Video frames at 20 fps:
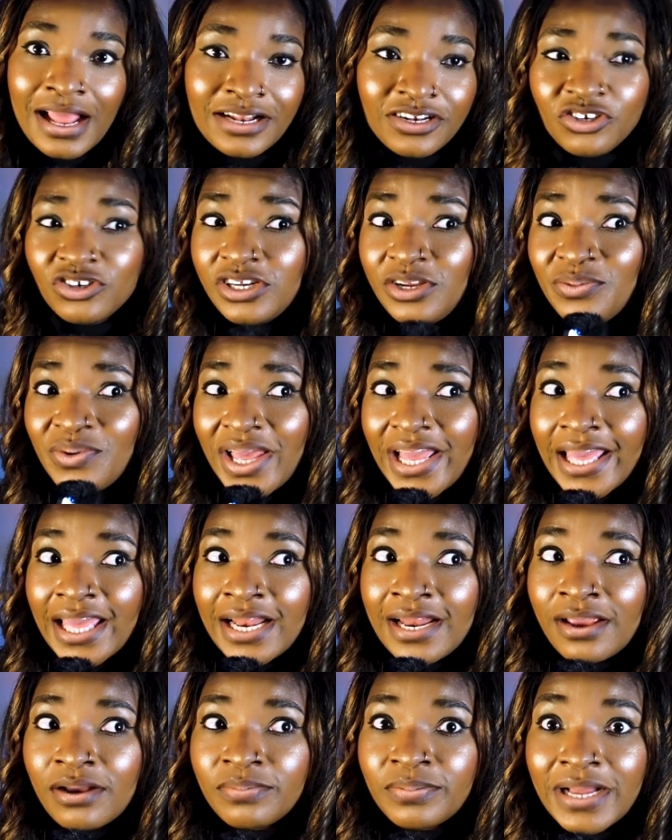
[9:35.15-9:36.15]
The only way I can
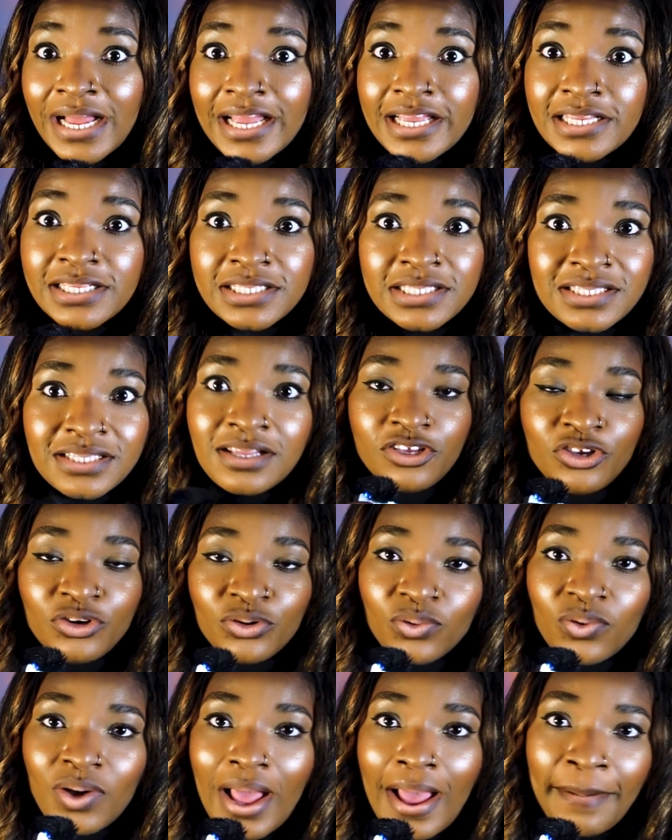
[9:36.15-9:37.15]
help her is,
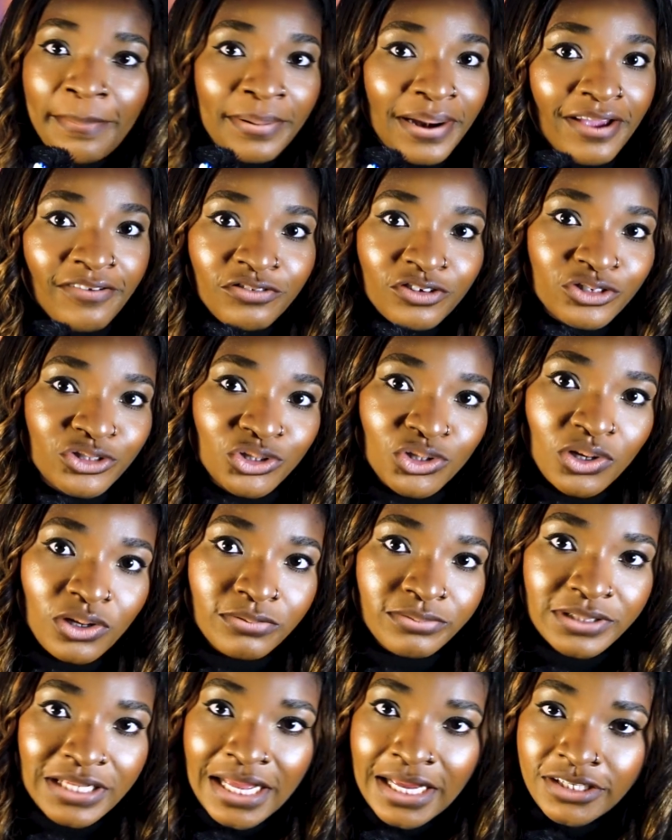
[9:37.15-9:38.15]
apply for
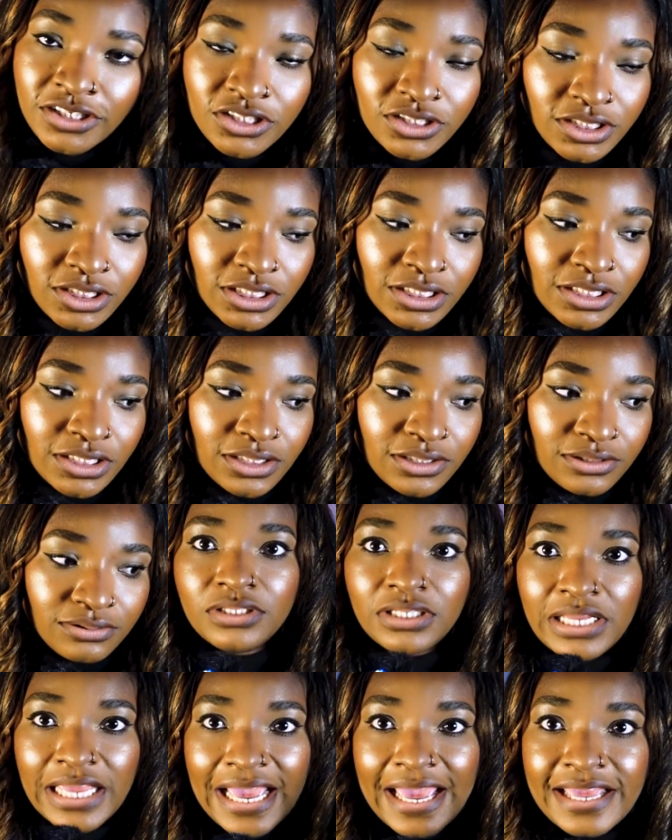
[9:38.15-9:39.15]
jobs and she
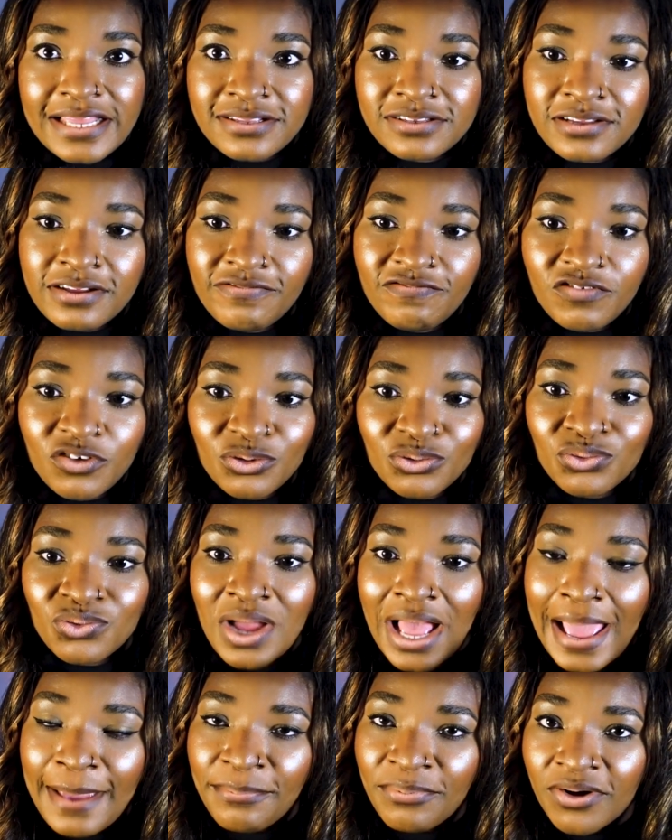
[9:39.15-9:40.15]
get interview.
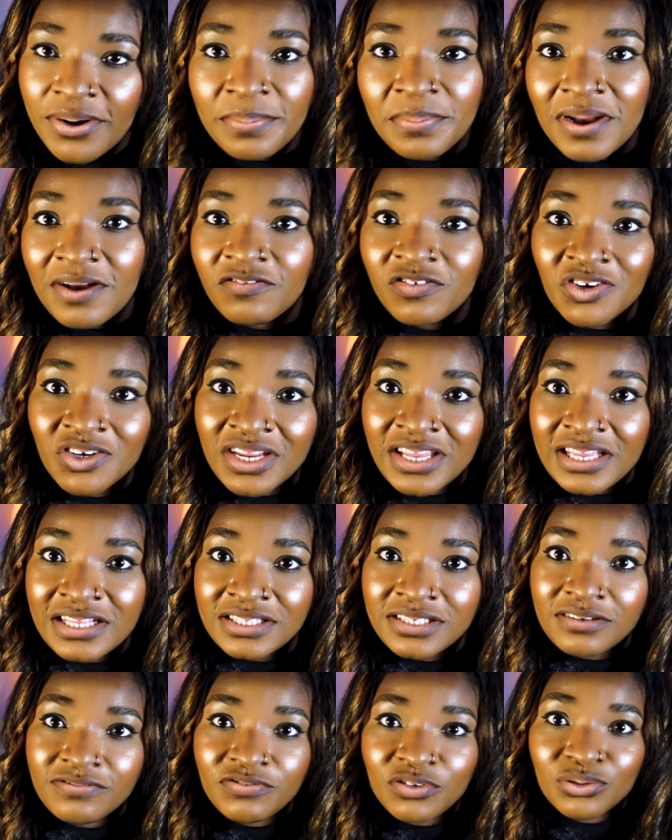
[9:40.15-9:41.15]
I prep her for the
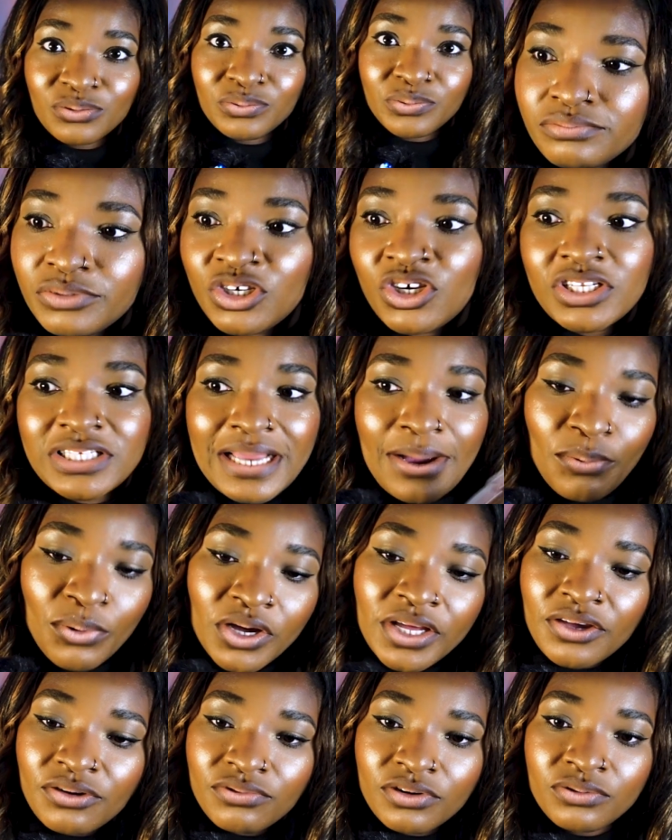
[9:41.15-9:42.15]
interview because I
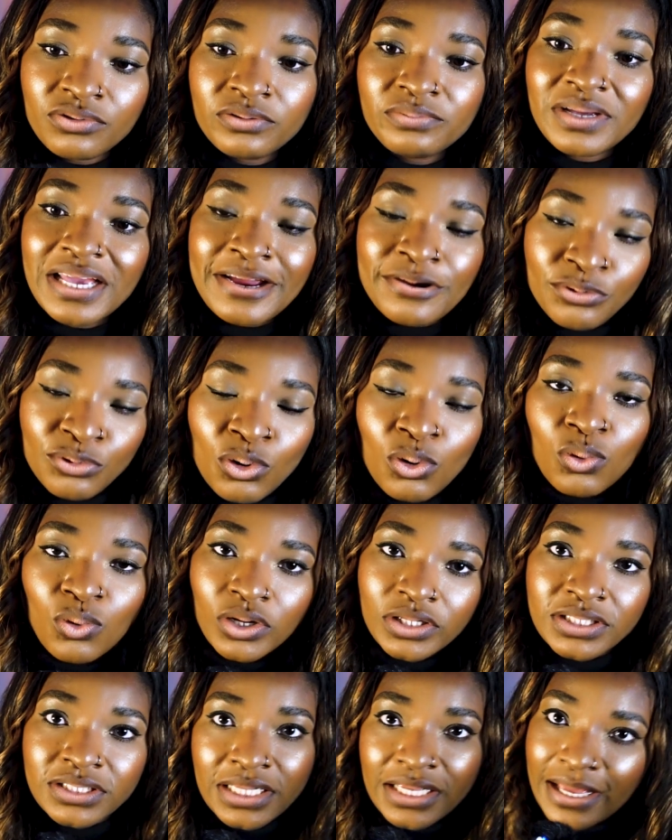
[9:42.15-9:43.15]
work in recruitment. I know
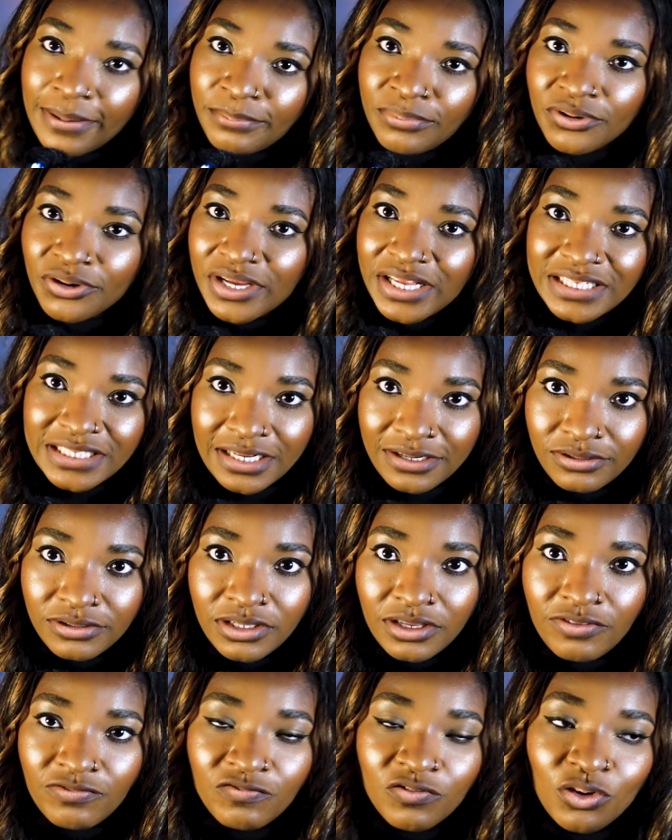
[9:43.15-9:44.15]
what employers are
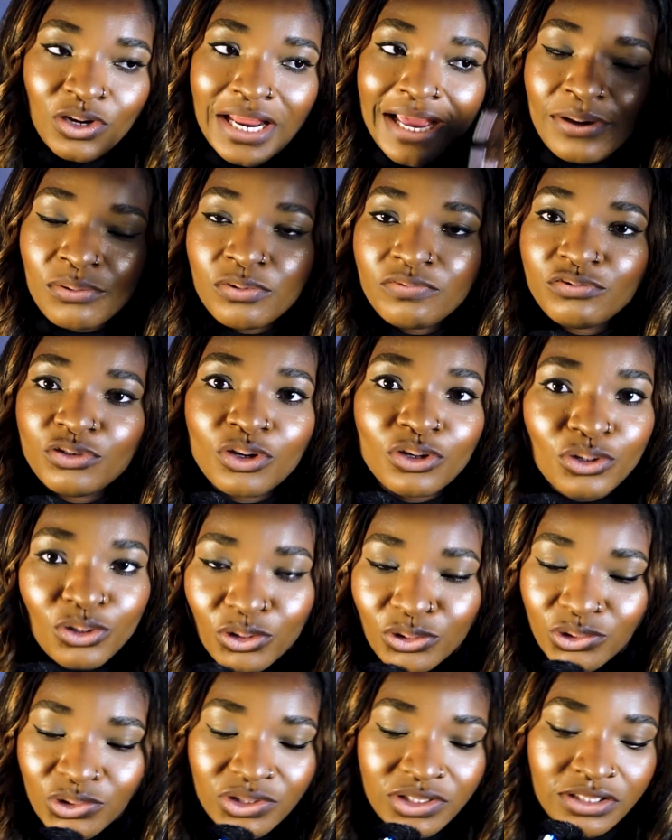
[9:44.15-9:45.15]
looking for. Like, we've done
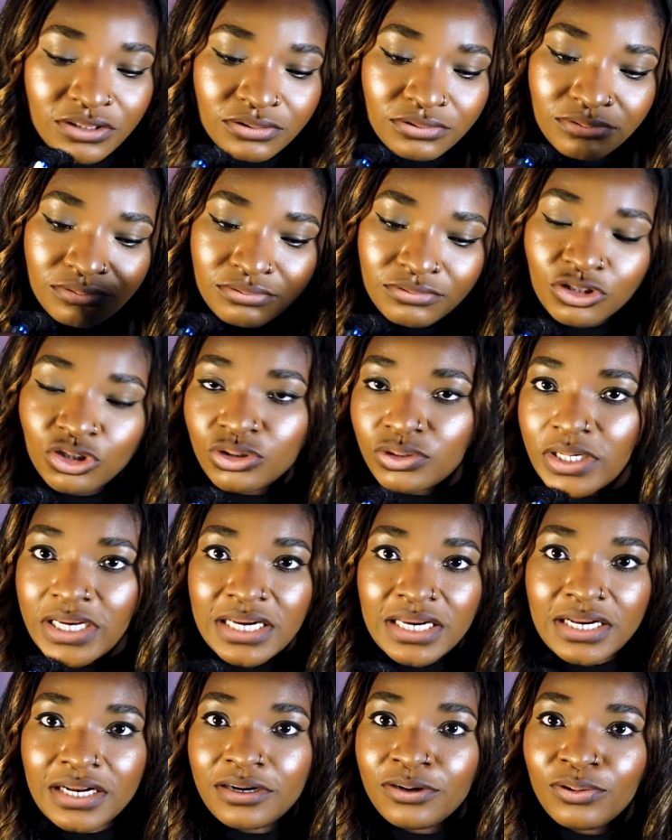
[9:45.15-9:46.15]
all this
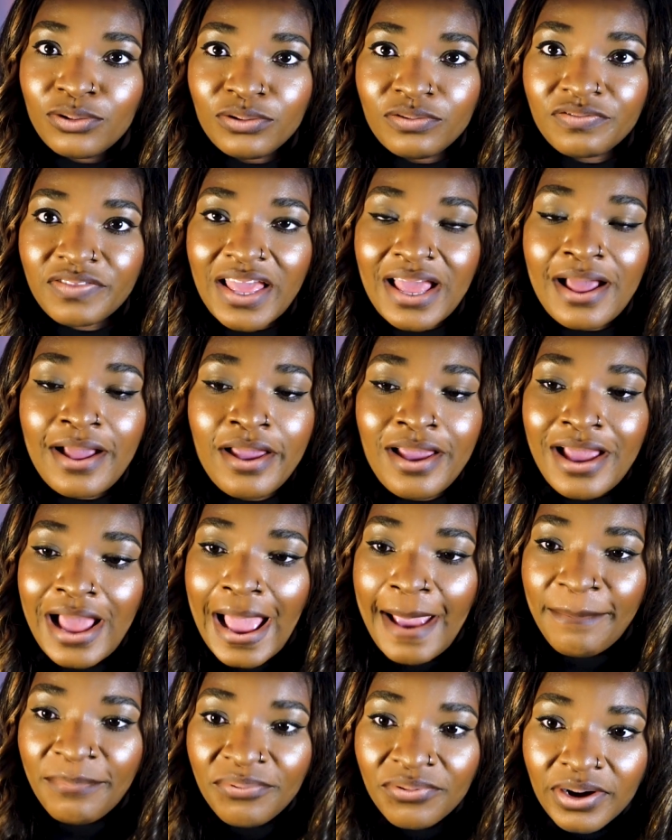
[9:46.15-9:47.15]
training and all of that.
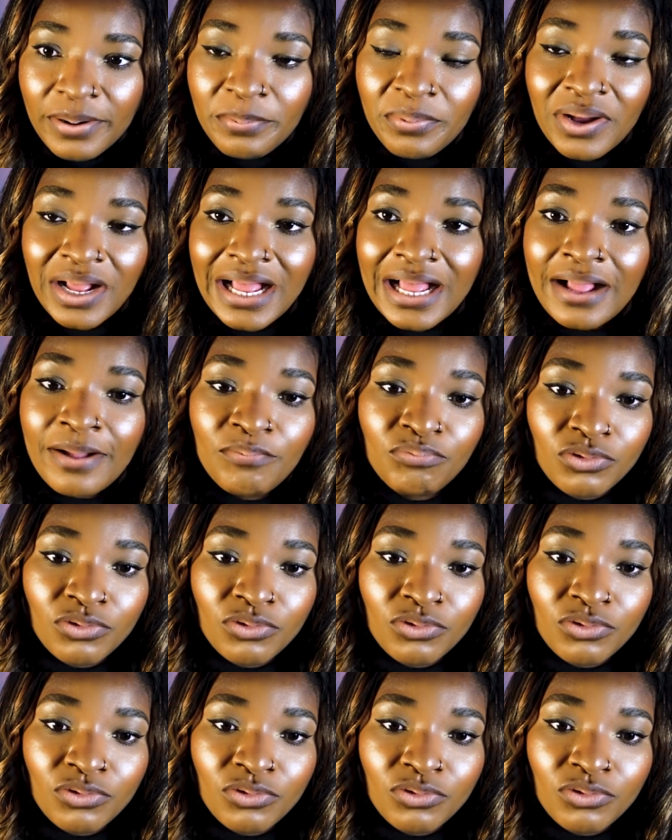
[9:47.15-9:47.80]
I prep her.